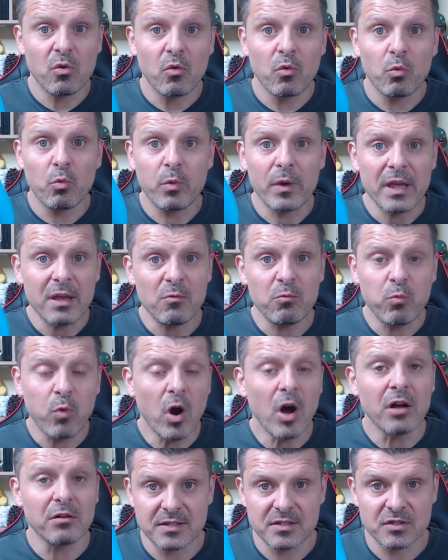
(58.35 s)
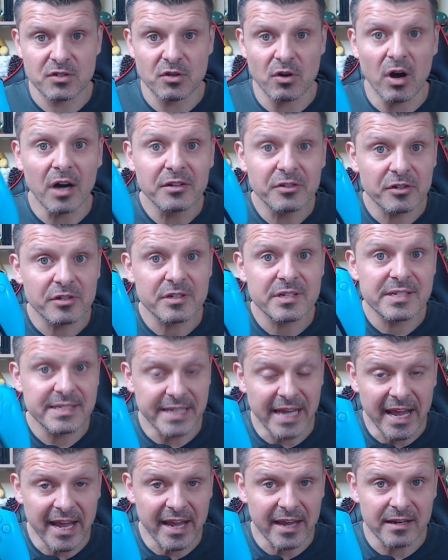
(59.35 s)
We want to
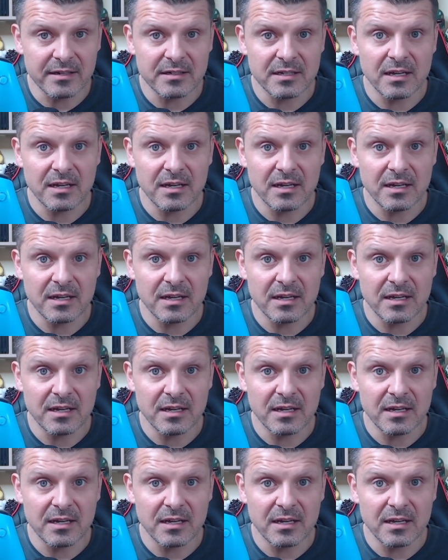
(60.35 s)
understand